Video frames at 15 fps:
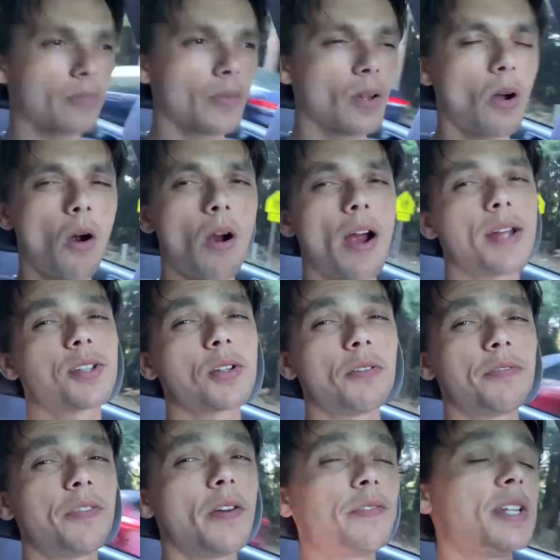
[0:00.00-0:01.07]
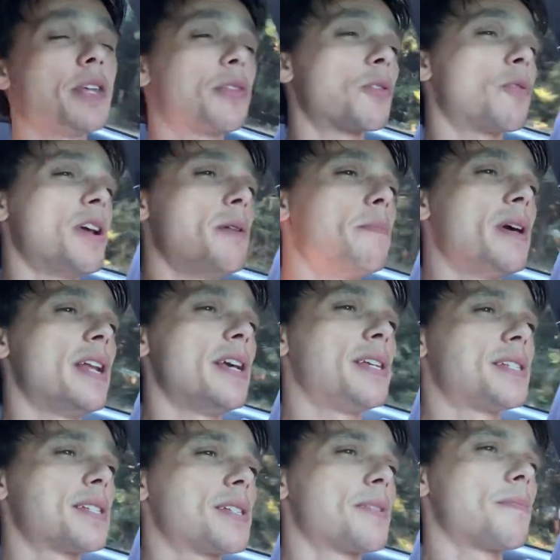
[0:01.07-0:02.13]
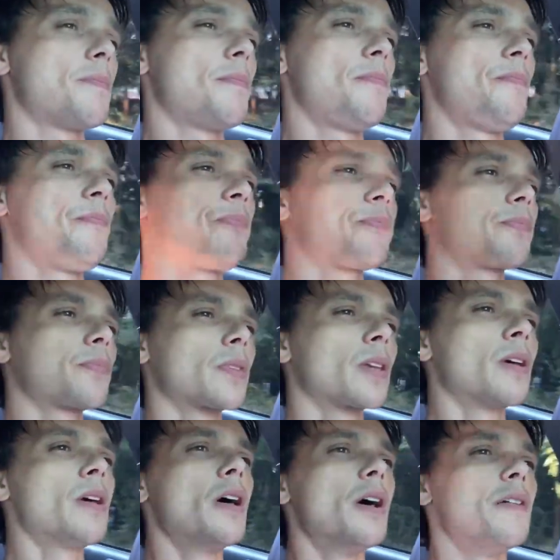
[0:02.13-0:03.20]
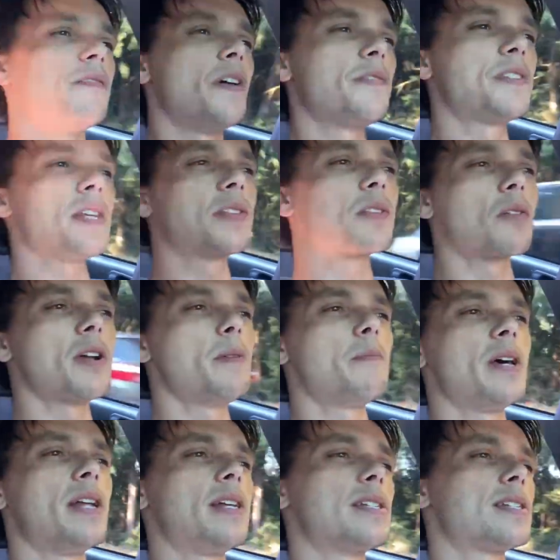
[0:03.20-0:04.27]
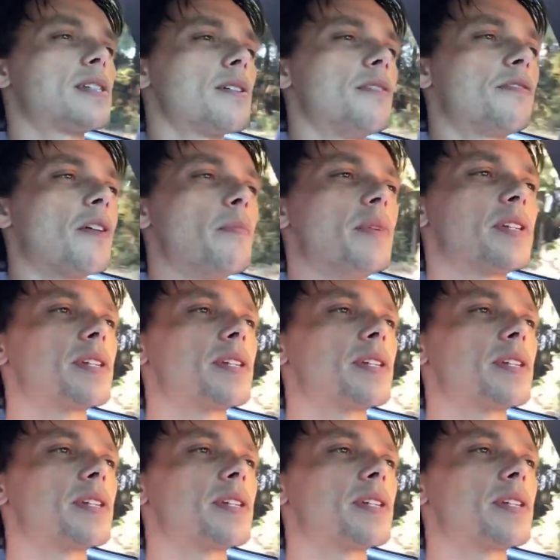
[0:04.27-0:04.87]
All right, so 53 minutes 53 minutes from the